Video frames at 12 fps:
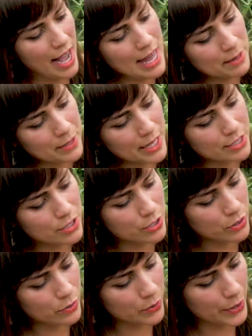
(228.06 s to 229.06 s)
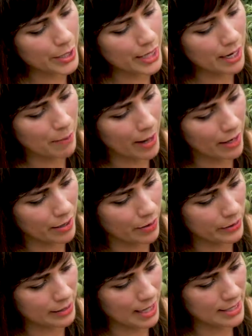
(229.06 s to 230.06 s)
And I'm not too worried about it
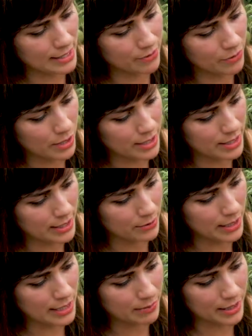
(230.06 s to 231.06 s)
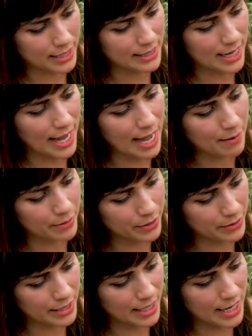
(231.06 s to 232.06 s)
only lasting 4 to 6 weeks because I am
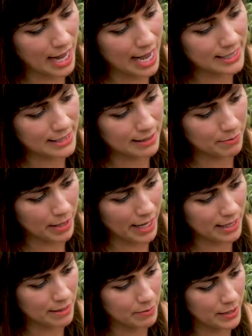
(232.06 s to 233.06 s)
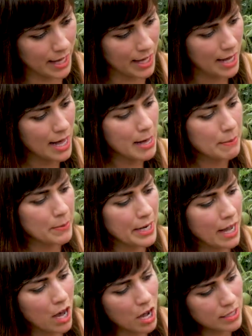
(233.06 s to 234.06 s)
using it as a companion plant. But
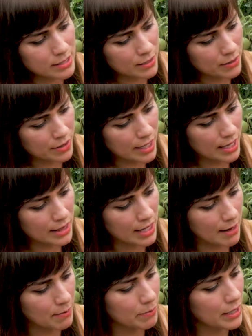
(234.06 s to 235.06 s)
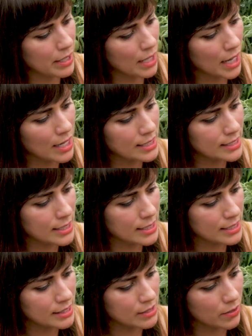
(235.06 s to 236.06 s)
I also think that because it
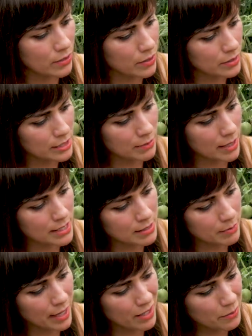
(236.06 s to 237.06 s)
is so close to my tomato